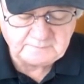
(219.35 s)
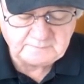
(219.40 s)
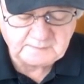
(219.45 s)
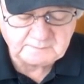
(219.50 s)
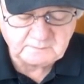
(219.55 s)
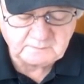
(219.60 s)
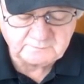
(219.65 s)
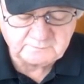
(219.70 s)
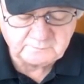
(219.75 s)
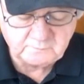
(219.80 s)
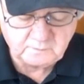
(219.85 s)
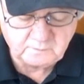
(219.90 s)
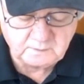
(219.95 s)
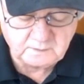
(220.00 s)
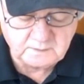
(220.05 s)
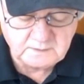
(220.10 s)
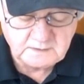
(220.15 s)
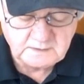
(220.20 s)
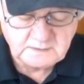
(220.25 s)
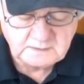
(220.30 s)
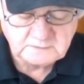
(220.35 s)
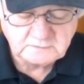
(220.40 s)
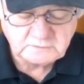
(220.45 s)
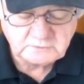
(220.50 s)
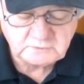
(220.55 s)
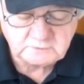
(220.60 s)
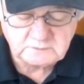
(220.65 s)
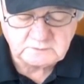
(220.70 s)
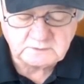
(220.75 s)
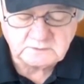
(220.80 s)
number 4,
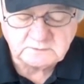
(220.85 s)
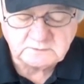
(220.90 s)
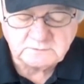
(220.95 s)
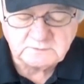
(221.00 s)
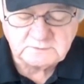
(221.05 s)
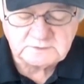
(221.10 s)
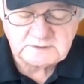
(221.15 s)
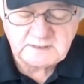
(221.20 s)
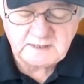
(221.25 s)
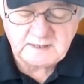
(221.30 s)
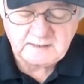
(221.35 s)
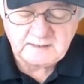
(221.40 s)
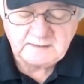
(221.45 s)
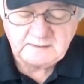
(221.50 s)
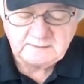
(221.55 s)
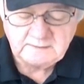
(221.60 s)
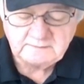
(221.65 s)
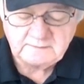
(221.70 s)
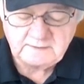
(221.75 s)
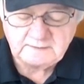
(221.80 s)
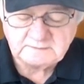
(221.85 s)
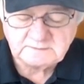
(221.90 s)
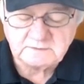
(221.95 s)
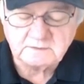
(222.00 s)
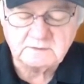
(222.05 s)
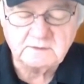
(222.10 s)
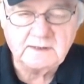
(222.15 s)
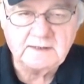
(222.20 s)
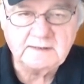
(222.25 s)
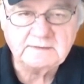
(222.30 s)
Junaluska, takes a
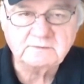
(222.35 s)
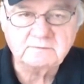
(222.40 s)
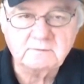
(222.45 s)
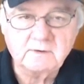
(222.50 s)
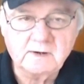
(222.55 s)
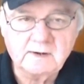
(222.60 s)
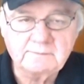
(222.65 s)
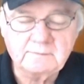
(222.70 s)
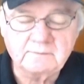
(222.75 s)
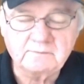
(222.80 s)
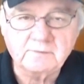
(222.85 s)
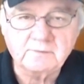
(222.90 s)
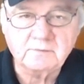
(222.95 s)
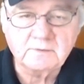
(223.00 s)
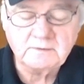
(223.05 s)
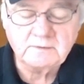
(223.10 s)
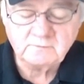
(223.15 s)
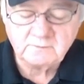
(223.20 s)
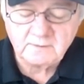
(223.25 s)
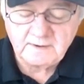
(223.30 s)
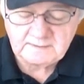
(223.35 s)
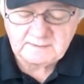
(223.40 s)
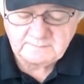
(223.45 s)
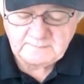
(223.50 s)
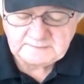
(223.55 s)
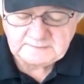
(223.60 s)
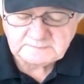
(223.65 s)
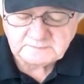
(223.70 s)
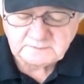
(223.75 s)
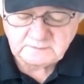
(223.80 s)
class drop of 3 track
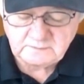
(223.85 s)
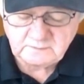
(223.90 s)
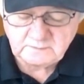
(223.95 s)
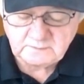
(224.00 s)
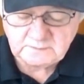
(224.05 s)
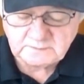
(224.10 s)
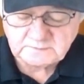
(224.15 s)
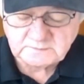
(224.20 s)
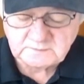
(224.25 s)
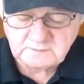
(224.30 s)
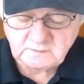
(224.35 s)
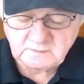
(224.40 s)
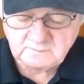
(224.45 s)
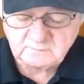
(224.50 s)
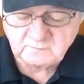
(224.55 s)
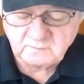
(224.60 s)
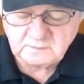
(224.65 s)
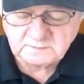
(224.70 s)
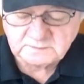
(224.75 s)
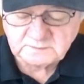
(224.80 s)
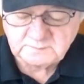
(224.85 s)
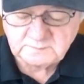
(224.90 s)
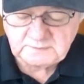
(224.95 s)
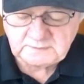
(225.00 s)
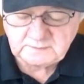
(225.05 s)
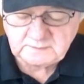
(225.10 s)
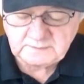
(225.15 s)
master units, the overall speed